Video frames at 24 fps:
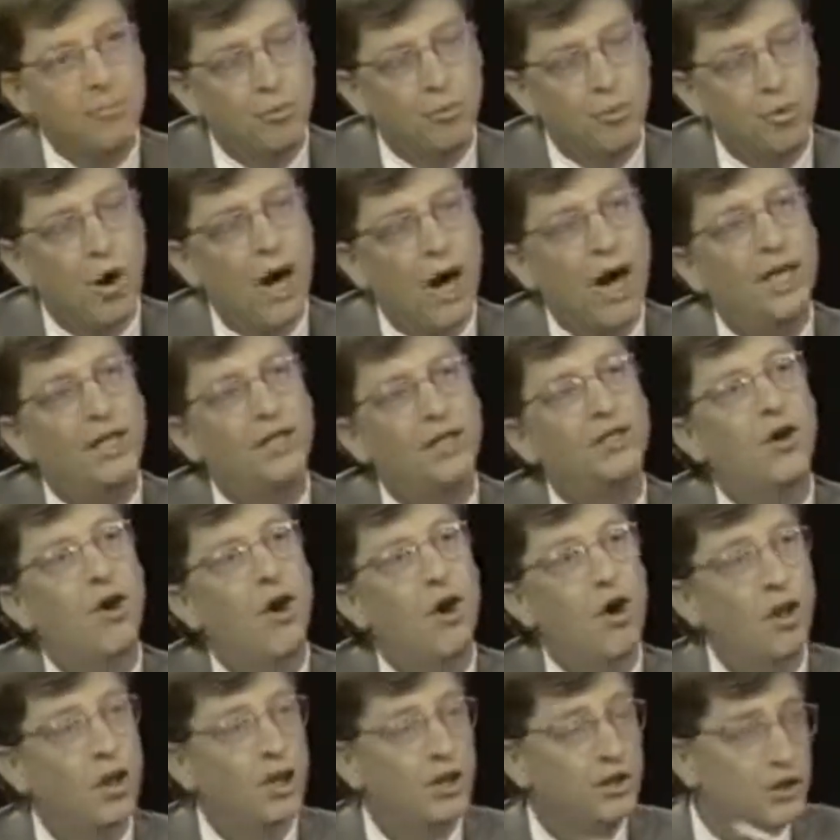embrace
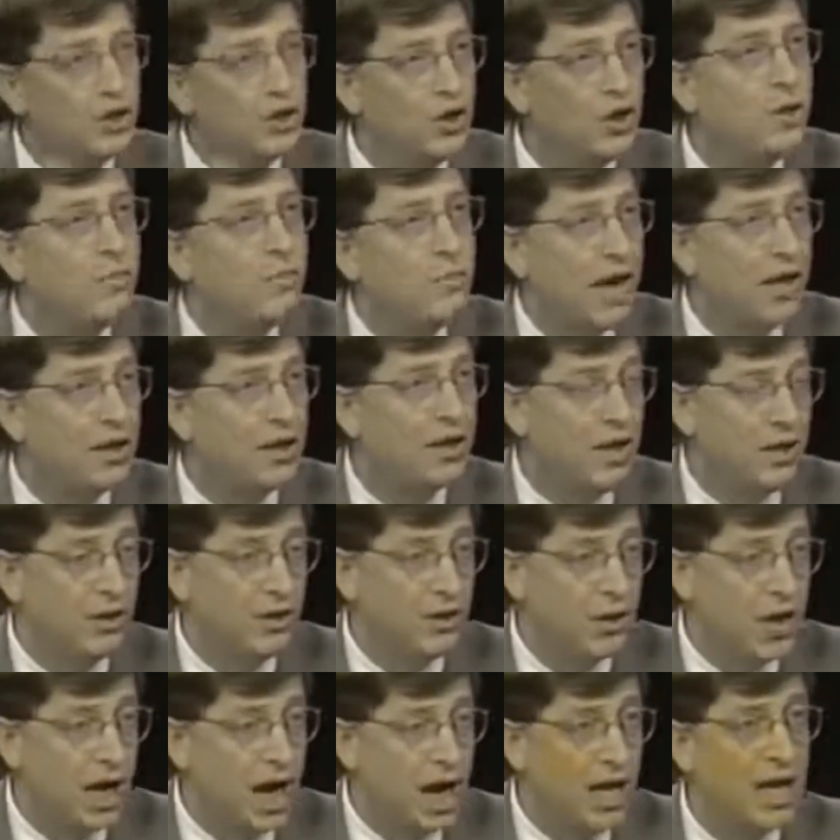all that's good about the
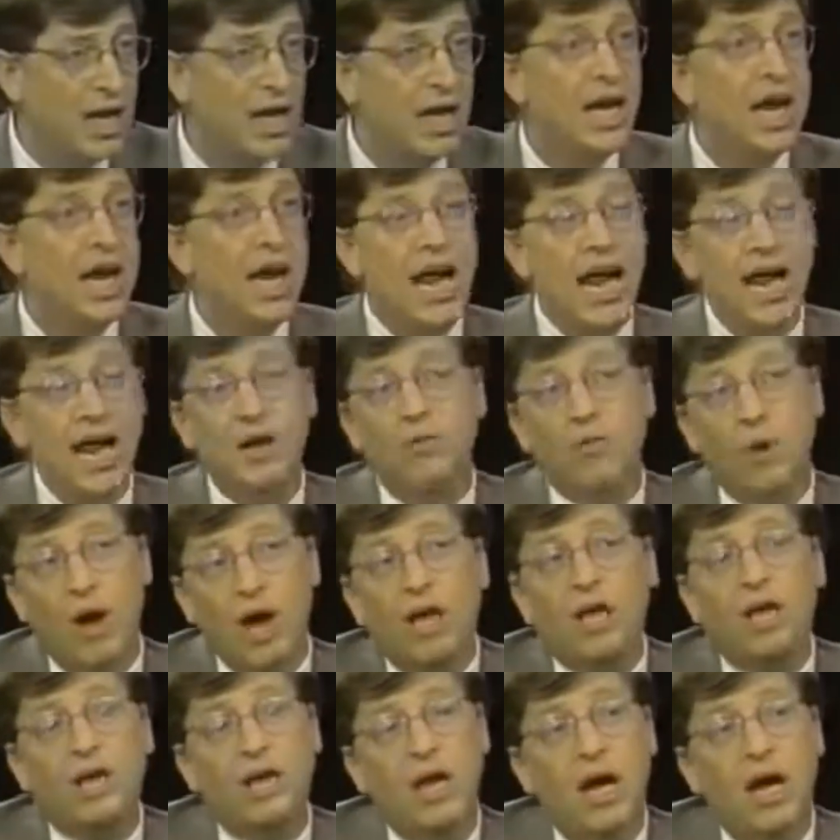internet and
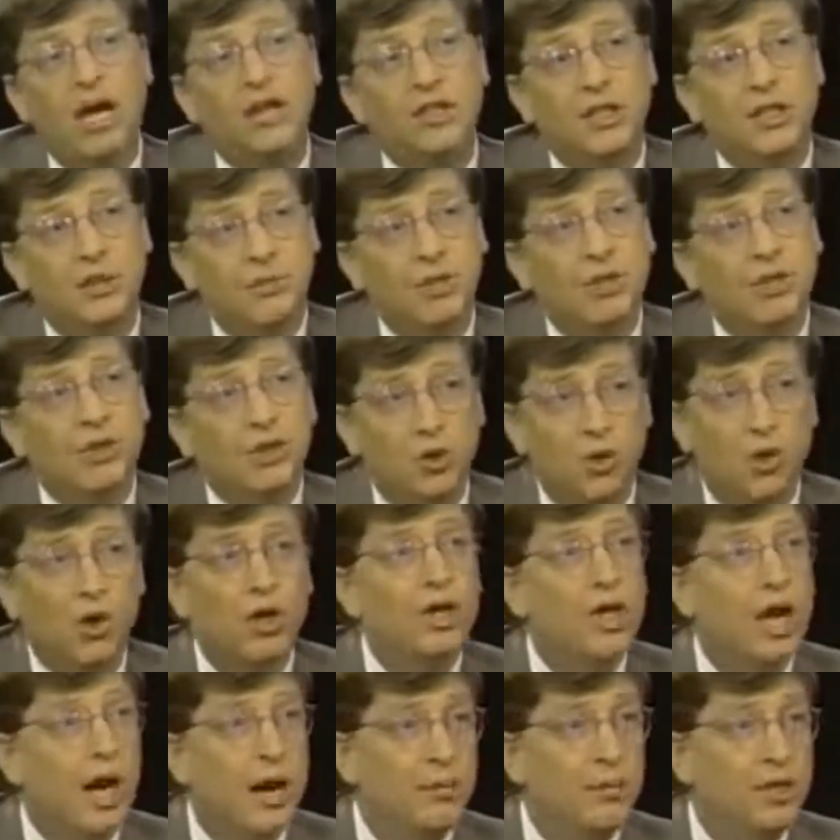recognize some of the
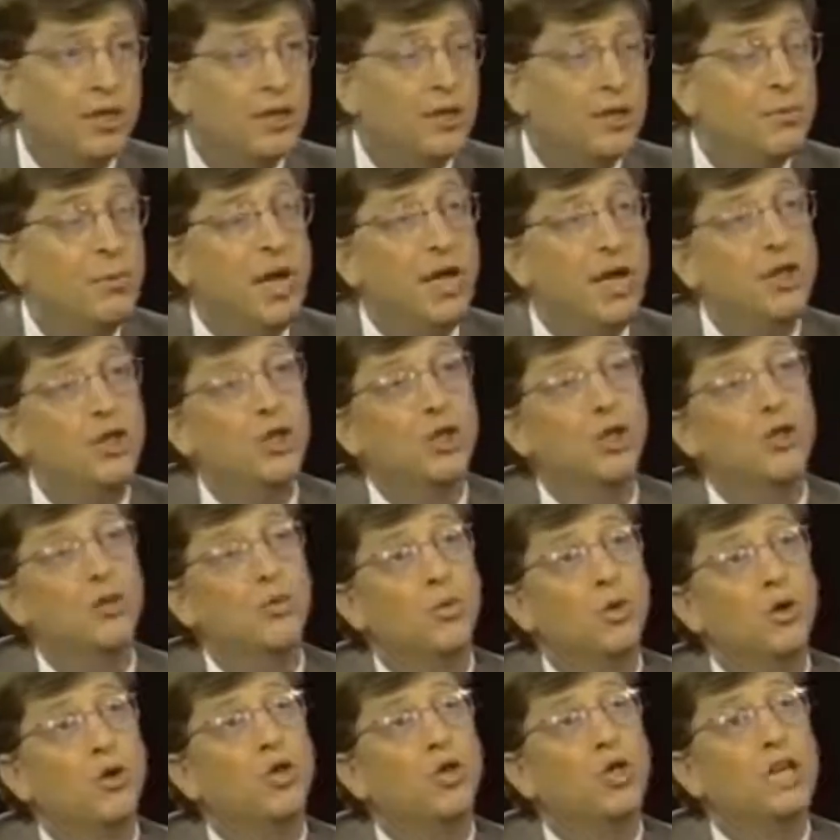shortcomings and make
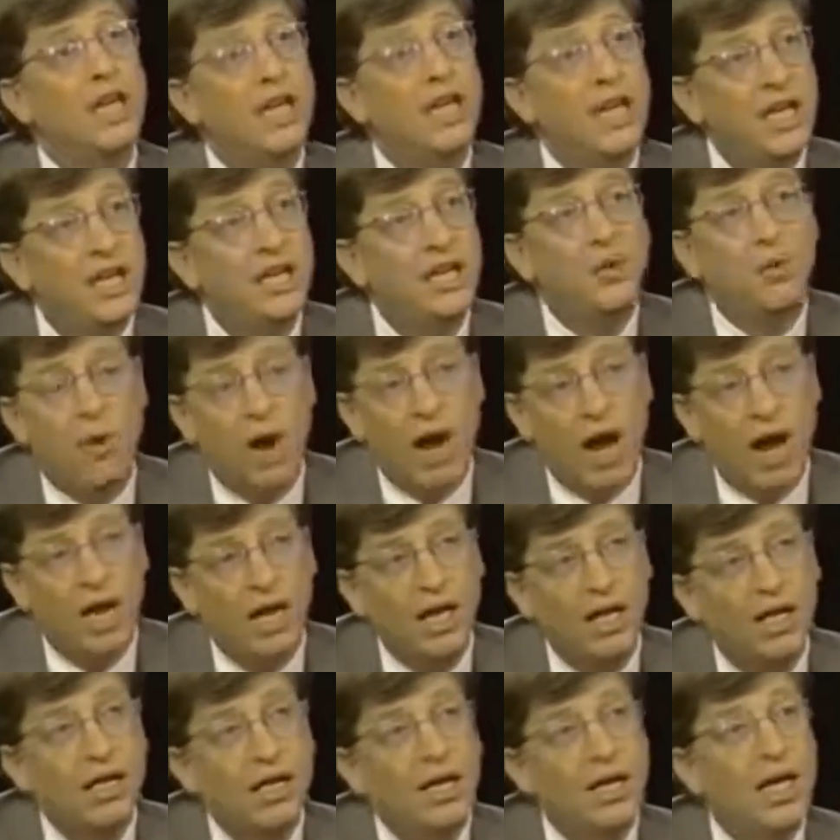sure we're leading the
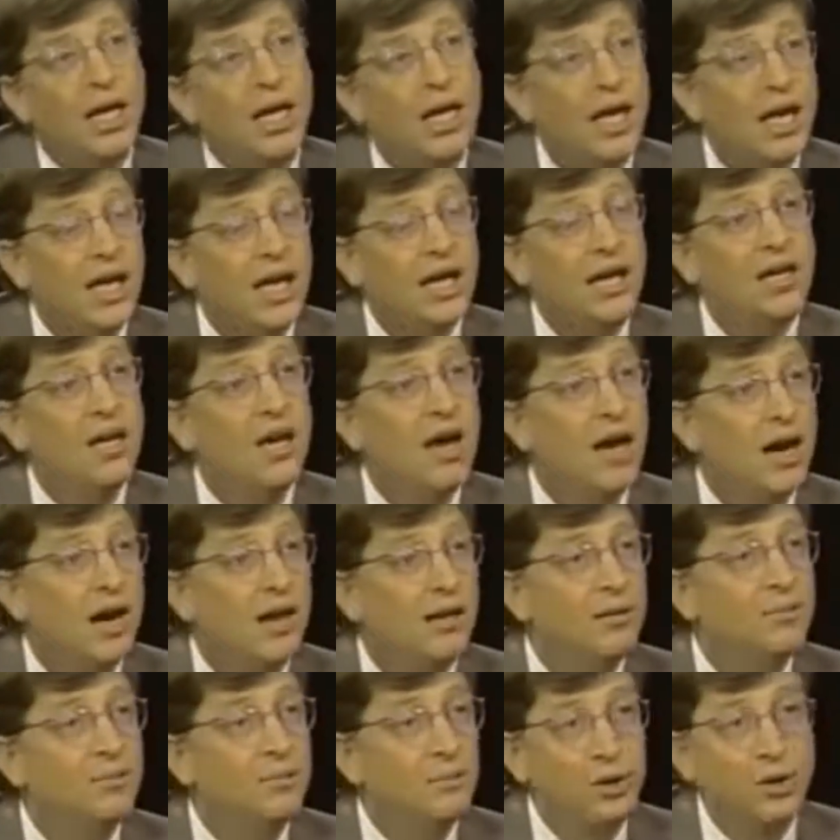way in
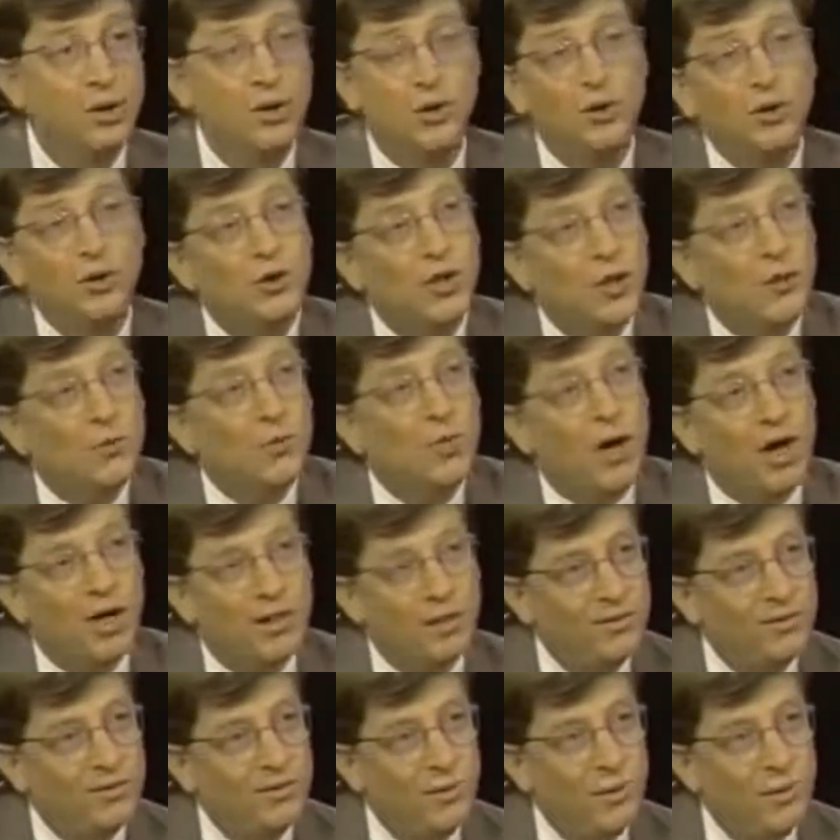reducing
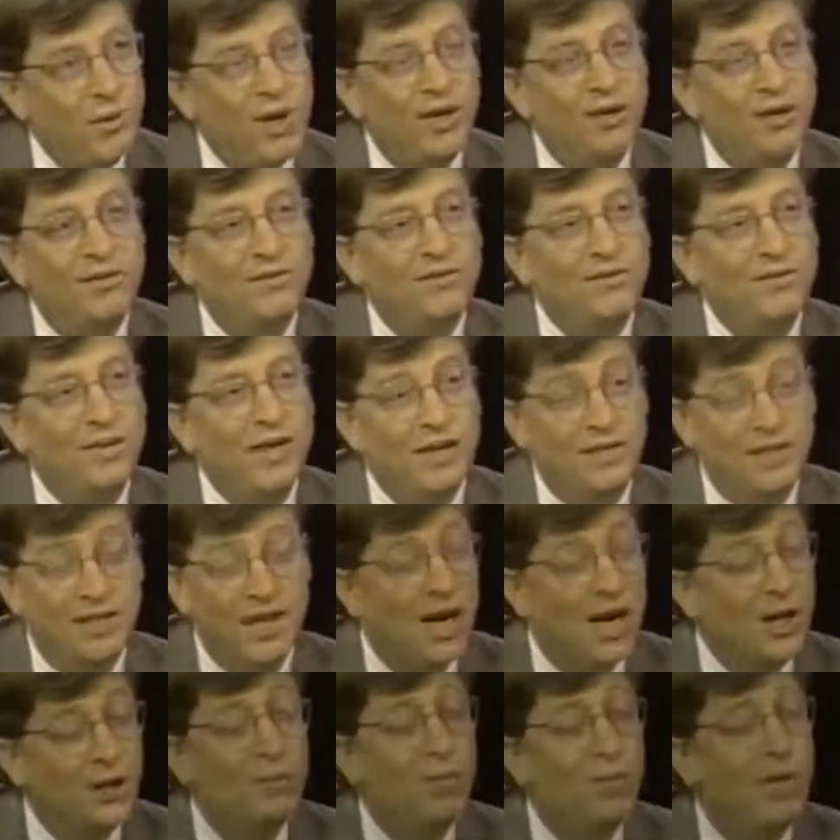what what
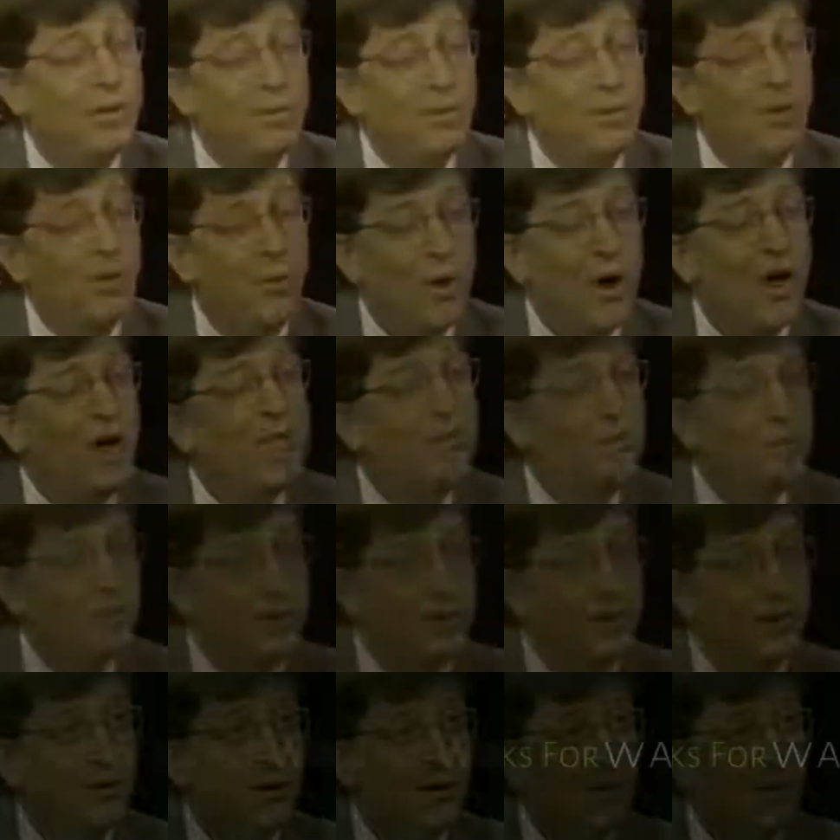has held people away from the